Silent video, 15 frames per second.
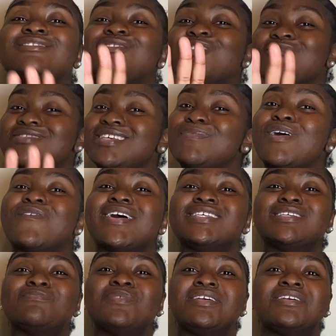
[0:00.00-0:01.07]
don't sleep on
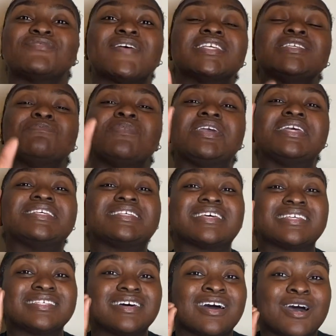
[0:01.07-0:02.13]
rice and beans. Rice and beans is
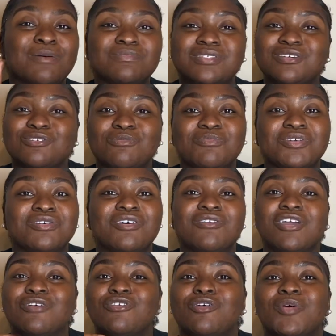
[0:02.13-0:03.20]
a top tier meal. I
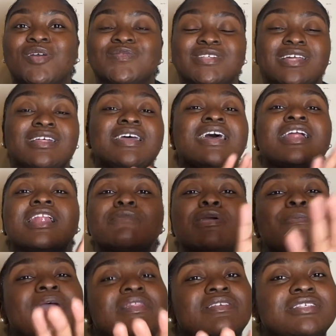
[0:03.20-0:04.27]
don't care what nobody else says. Let
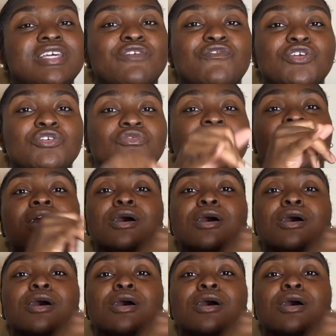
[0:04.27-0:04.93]
me paint the scene for you.